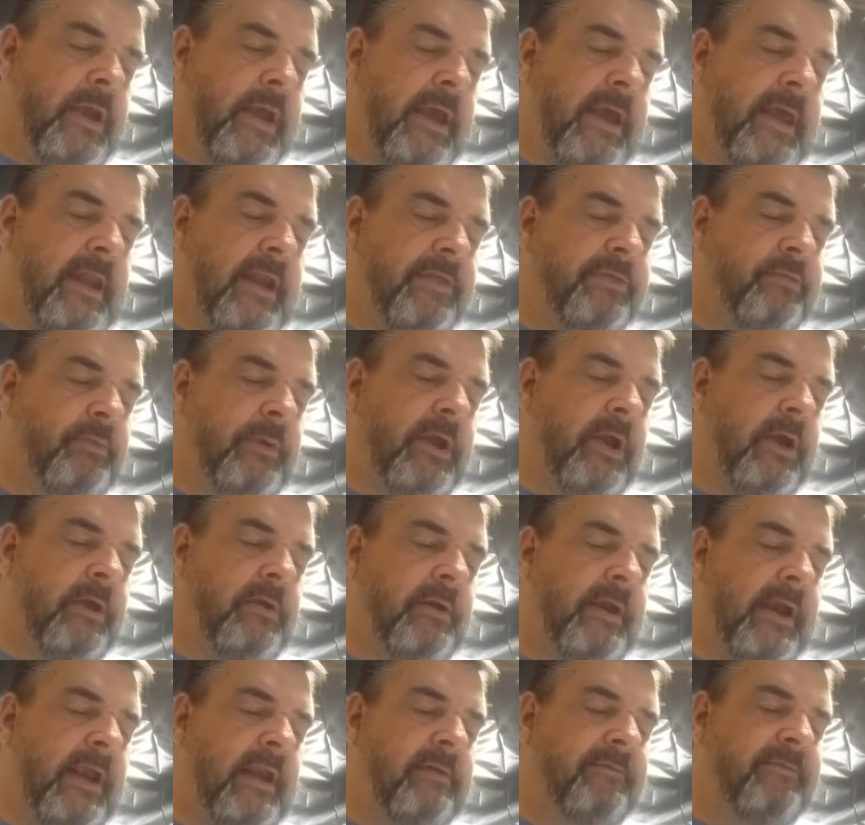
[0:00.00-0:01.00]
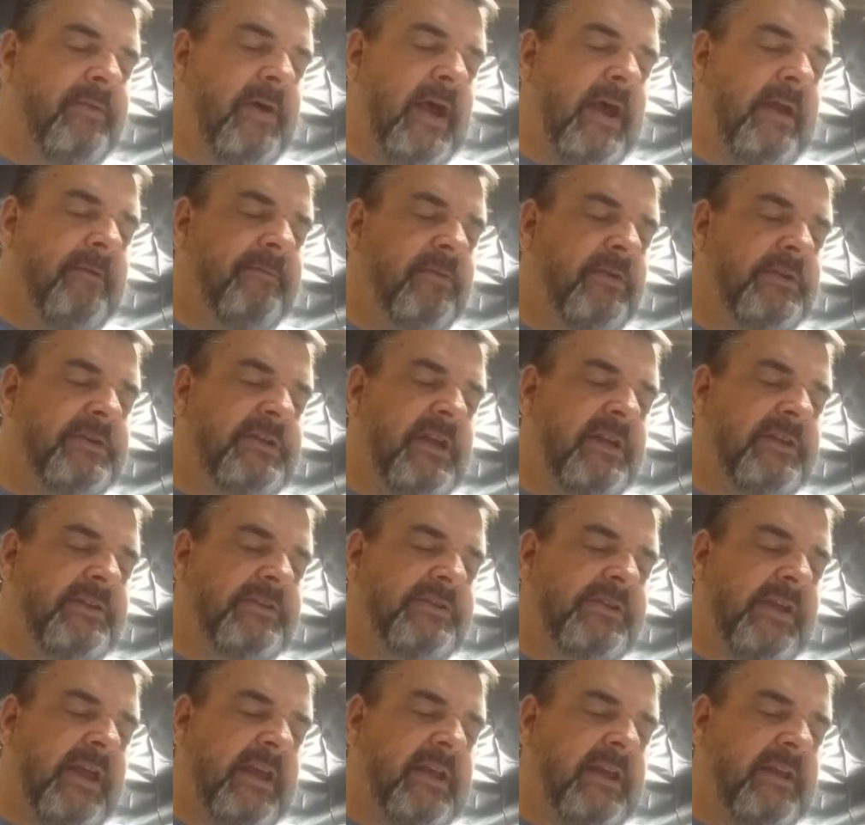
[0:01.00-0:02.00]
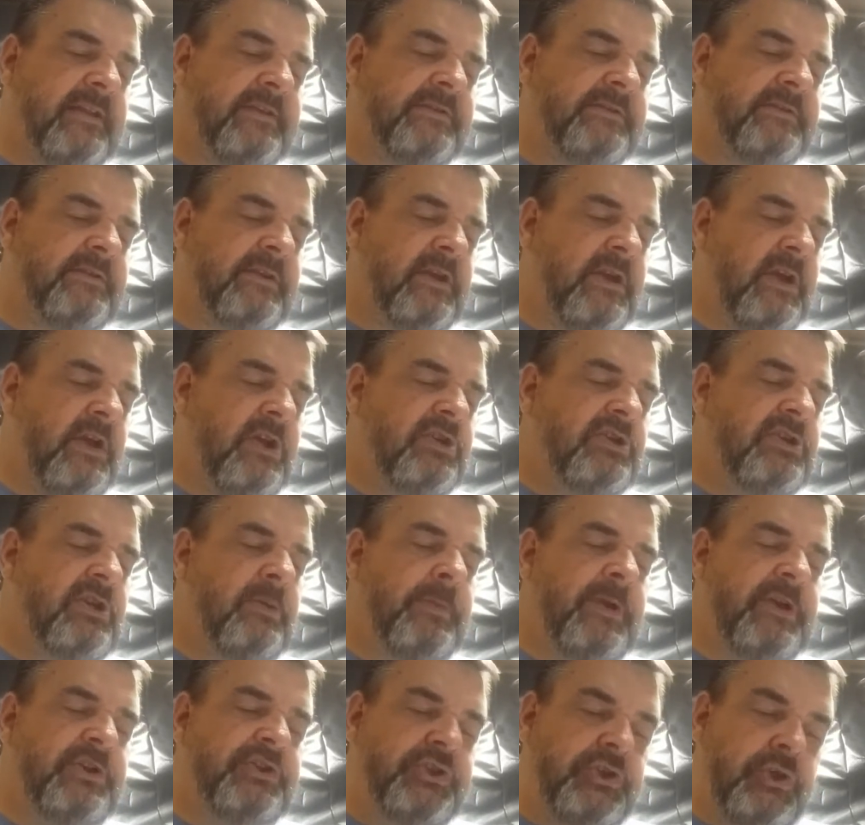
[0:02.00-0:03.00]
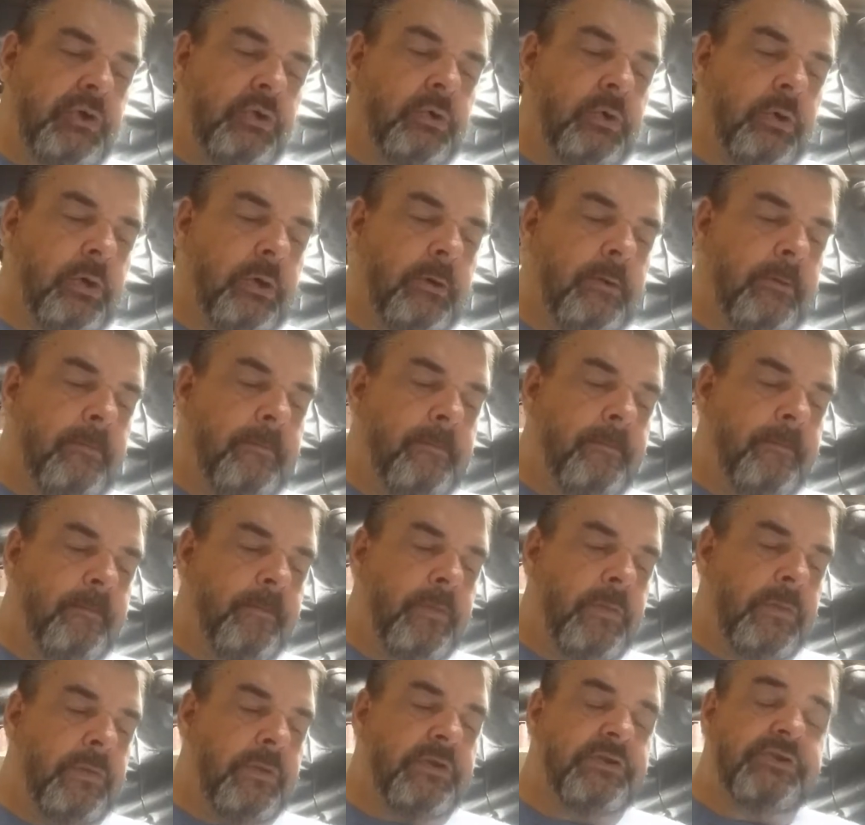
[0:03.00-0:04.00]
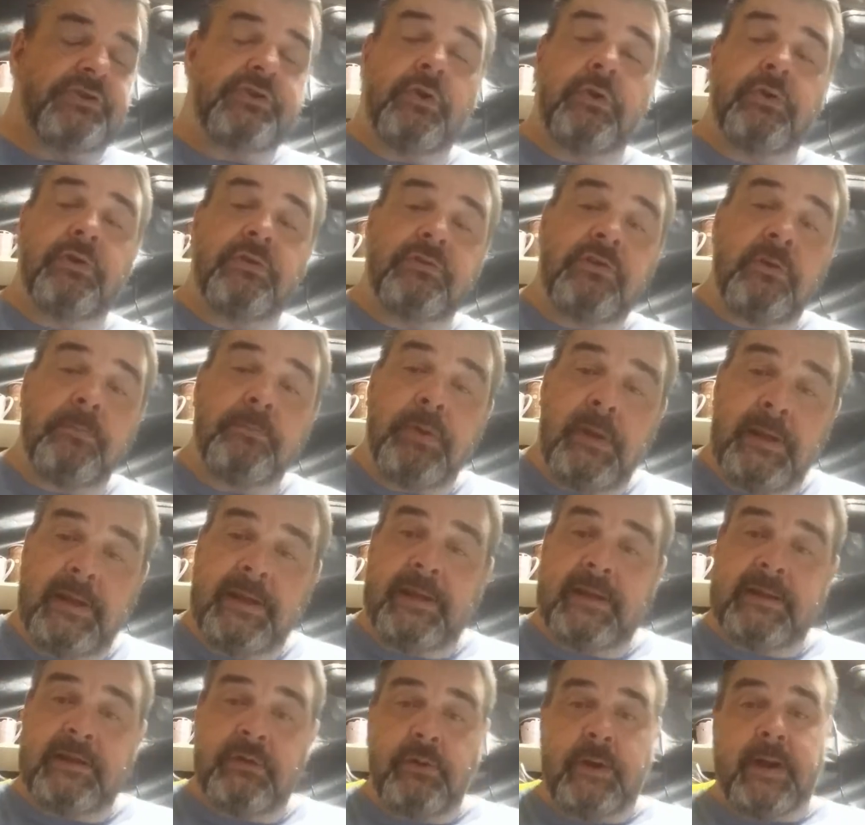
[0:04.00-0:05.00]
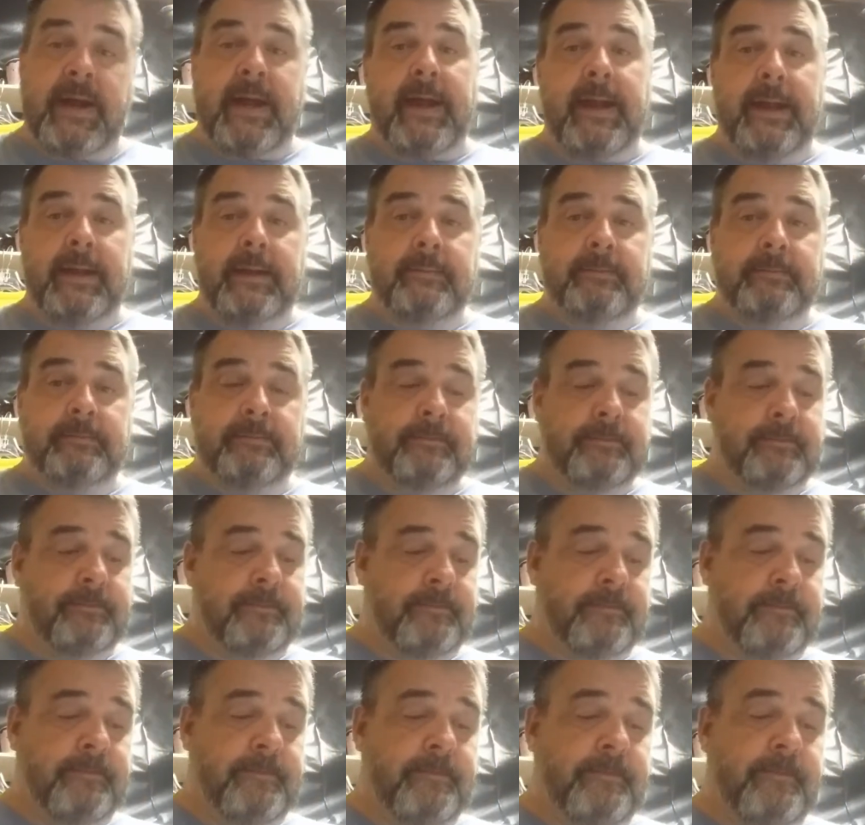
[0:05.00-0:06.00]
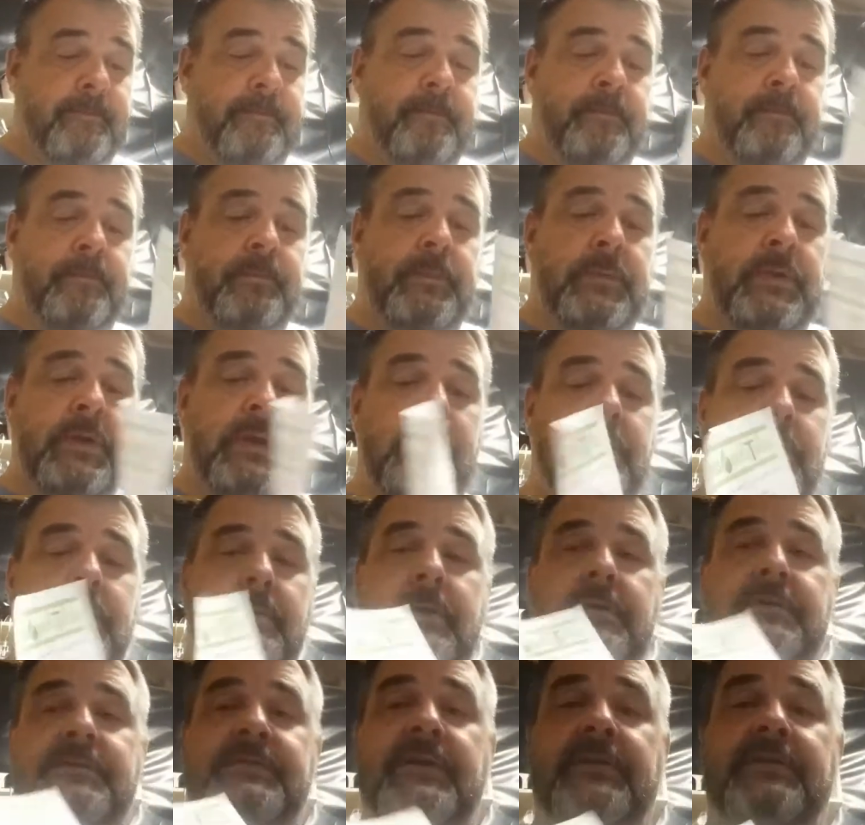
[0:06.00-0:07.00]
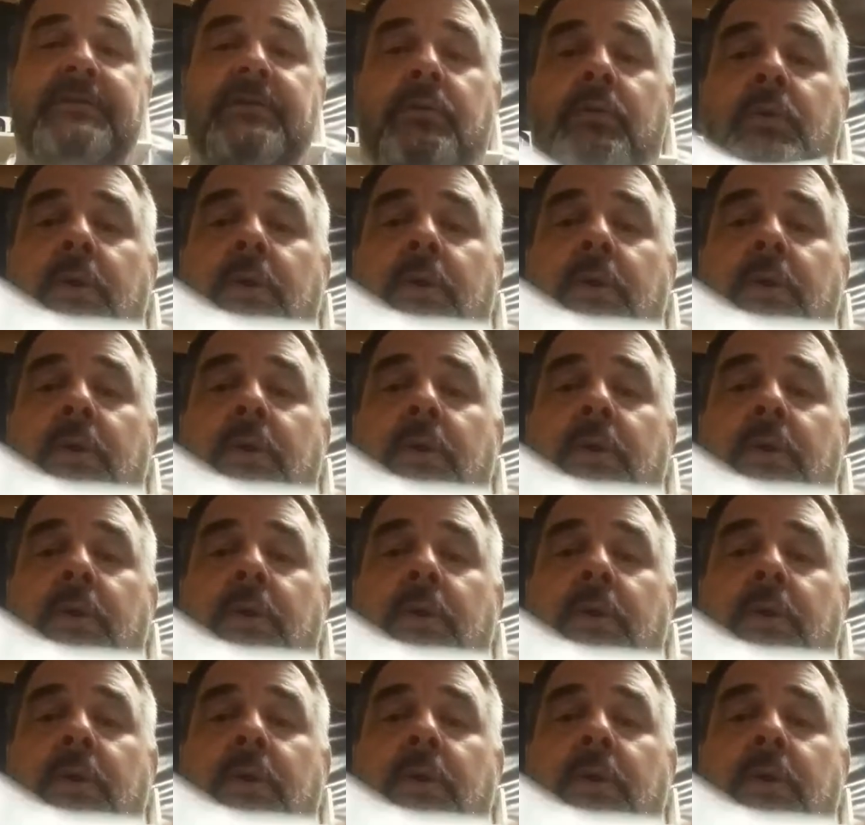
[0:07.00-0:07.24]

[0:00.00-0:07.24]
and at 385 for 10 seconds to be sure the shirt is completely dry. See, it says it